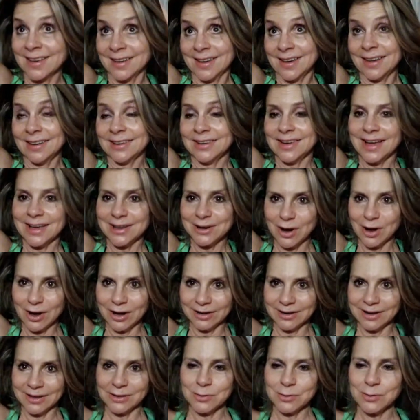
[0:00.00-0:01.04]
a light on.
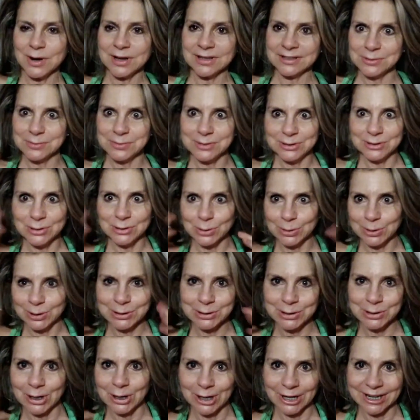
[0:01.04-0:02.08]
Otherwise, it'd be totally
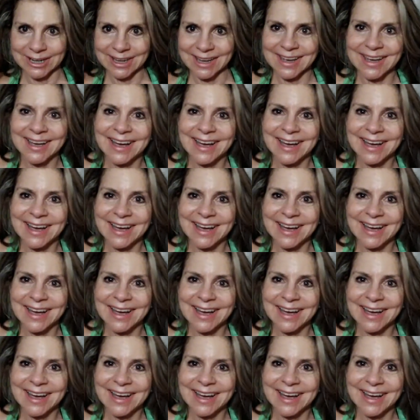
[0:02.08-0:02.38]
dark.